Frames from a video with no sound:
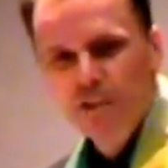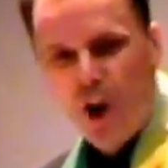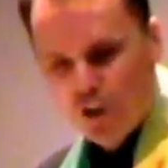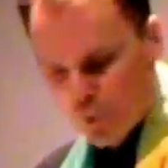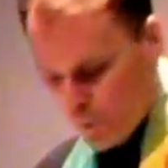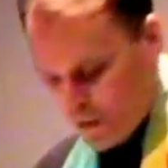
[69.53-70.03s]

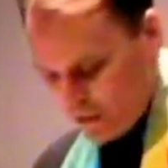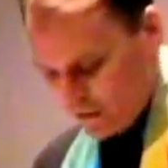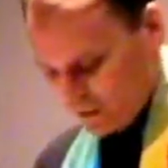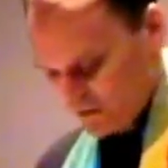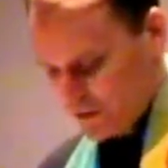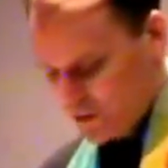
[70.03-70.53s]
on
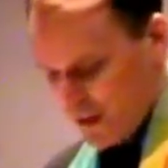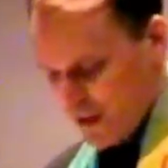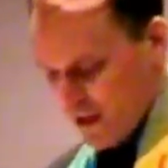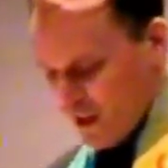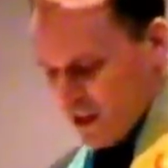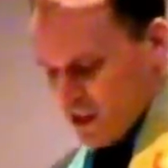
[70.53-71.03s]
wheels
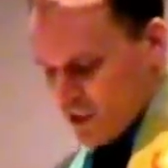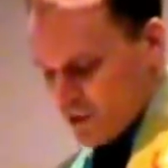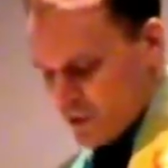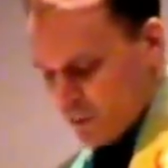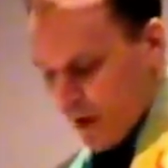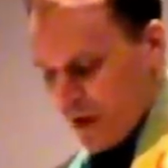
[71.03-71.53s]
to
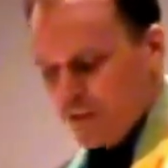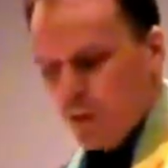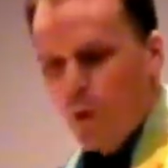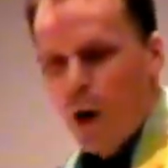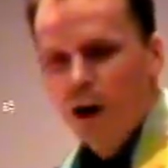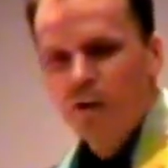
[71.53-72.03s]
spread the
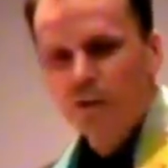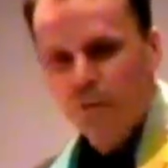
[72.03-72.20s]
water